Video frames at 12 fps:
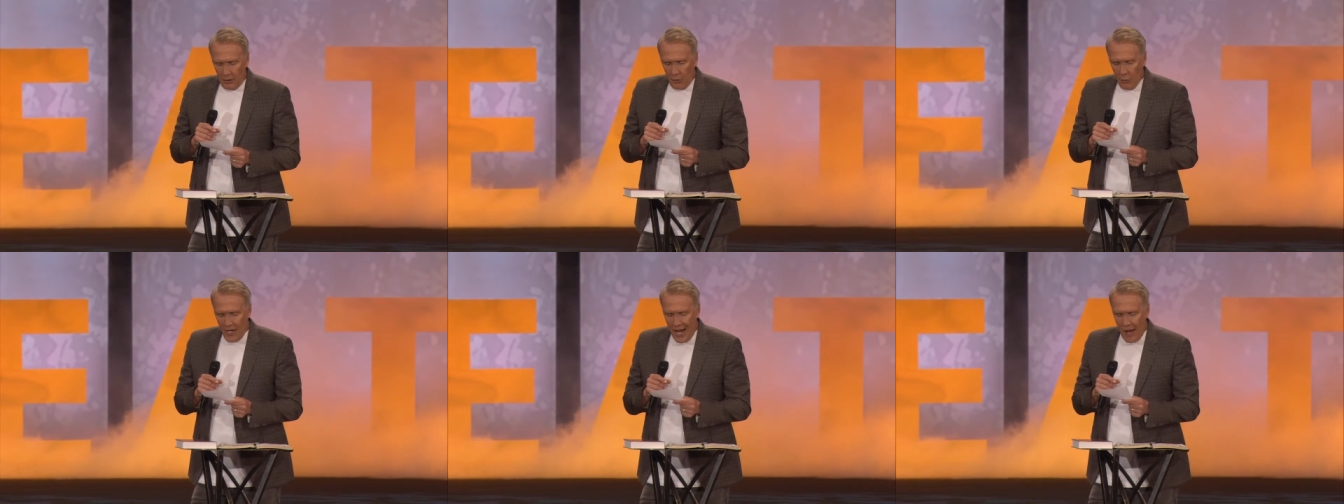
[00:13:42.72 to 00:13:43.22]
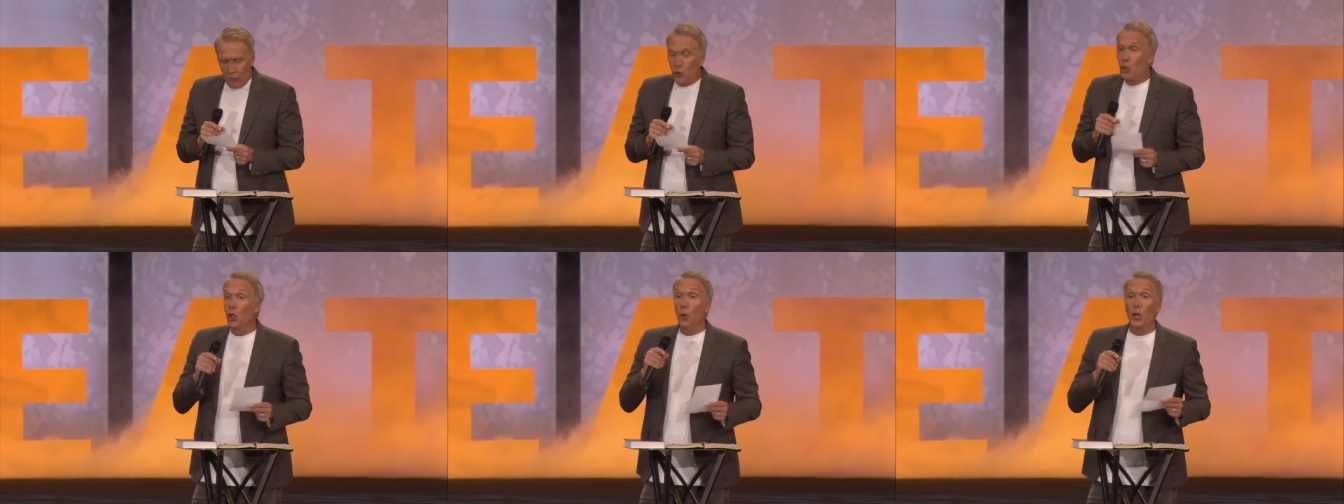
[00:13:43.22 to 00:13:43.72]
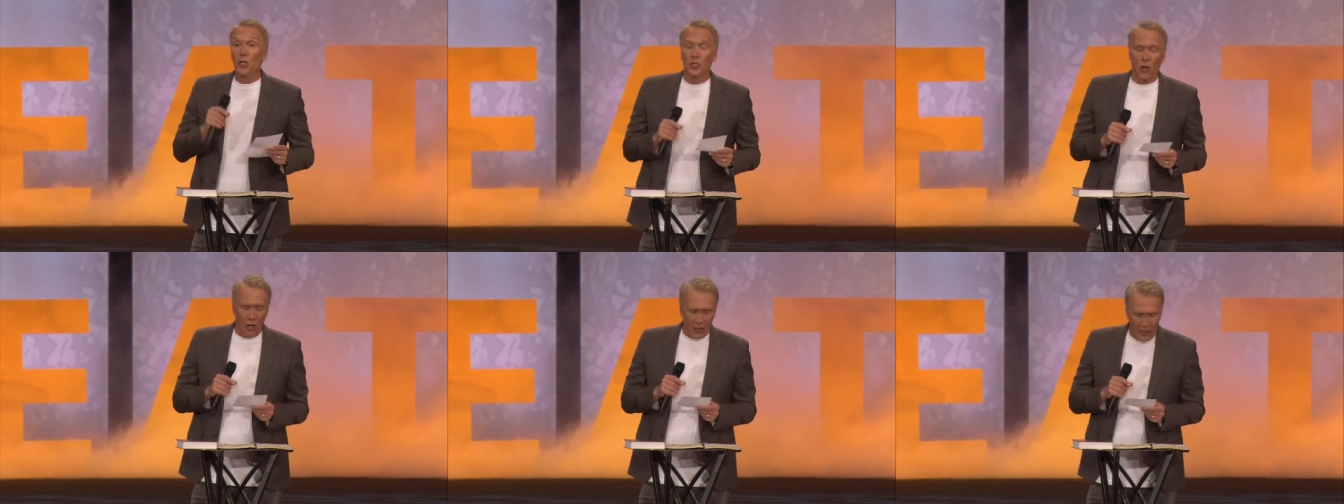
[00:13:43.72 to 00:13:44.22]
renowned Jewish
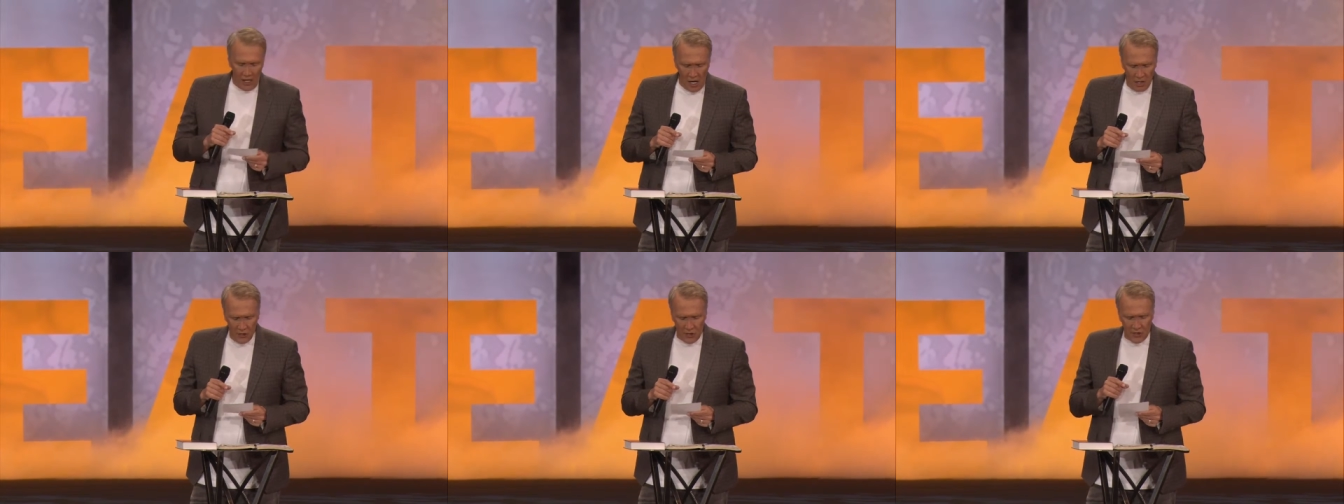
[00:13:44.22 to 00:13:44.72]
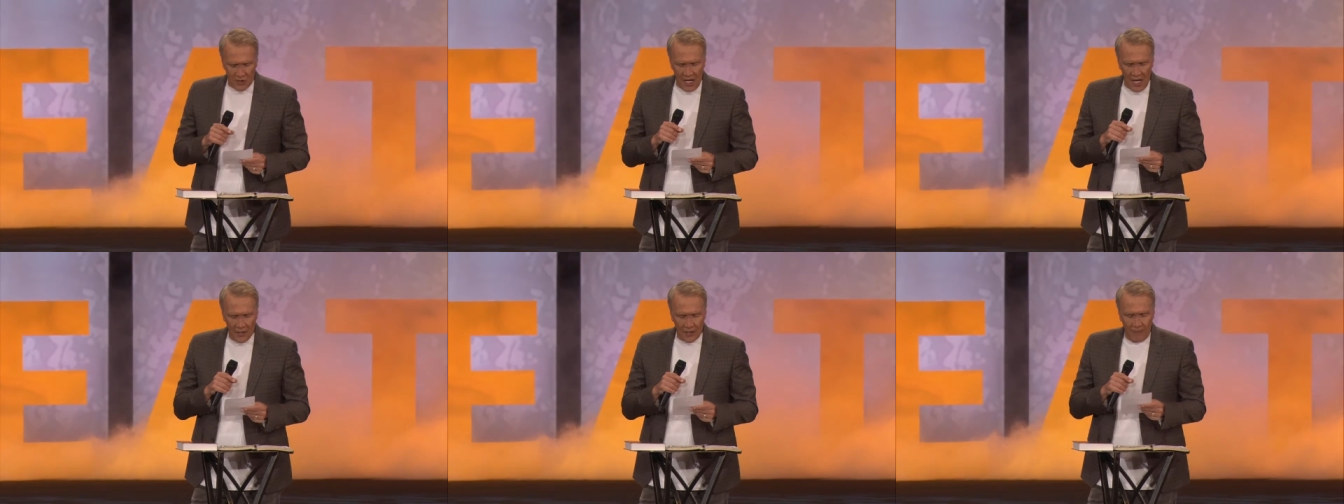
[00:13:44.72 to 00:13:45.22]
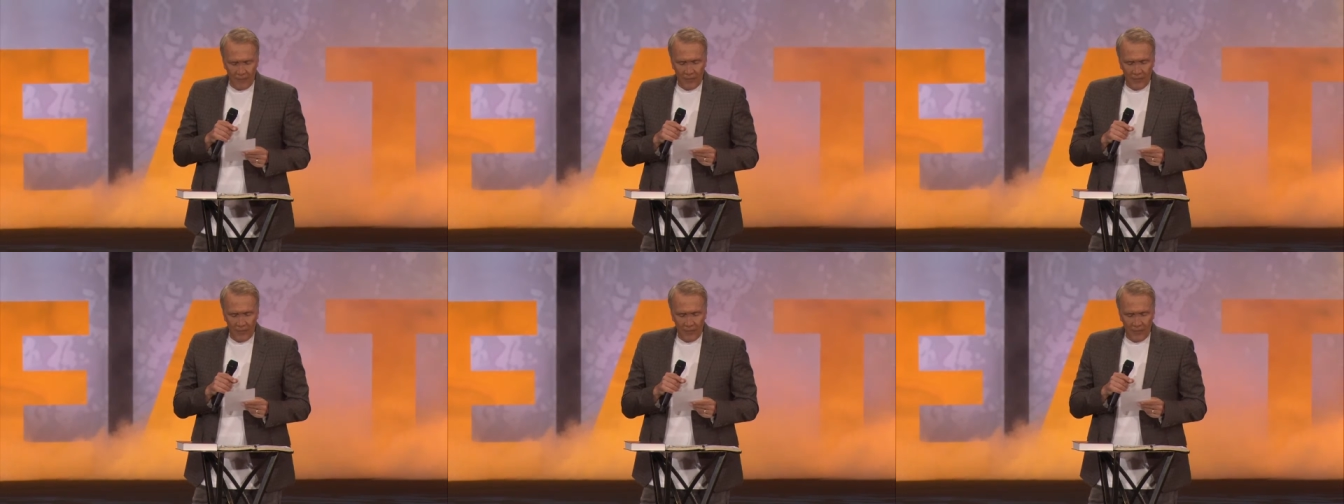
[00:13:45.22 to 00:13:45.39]
archaeologist, says